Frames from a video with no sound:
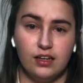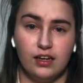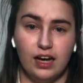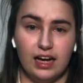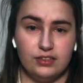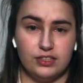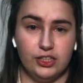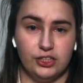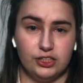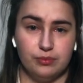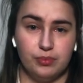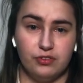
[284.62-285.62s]
Our
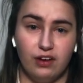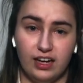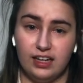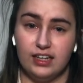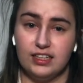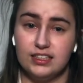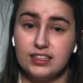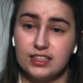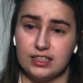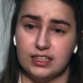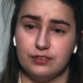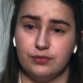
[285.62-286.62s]
solution, provided it is
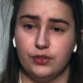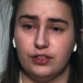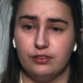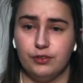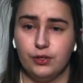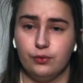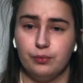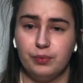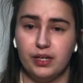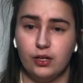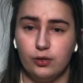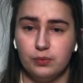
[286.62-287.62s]
successful in the field, would
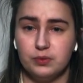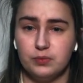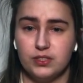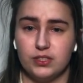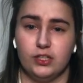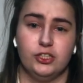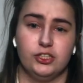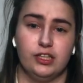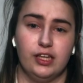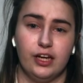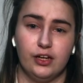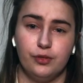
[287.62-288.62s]
be an optimal solution
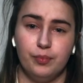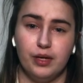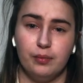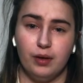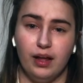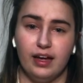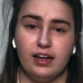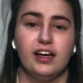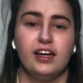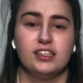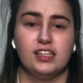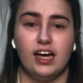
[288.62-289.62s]
that could be applied
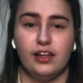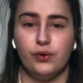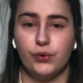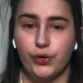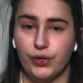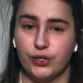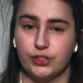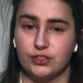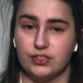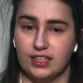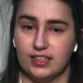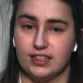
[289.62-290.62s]
to other horticultural
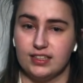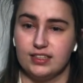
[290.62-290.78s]
sectors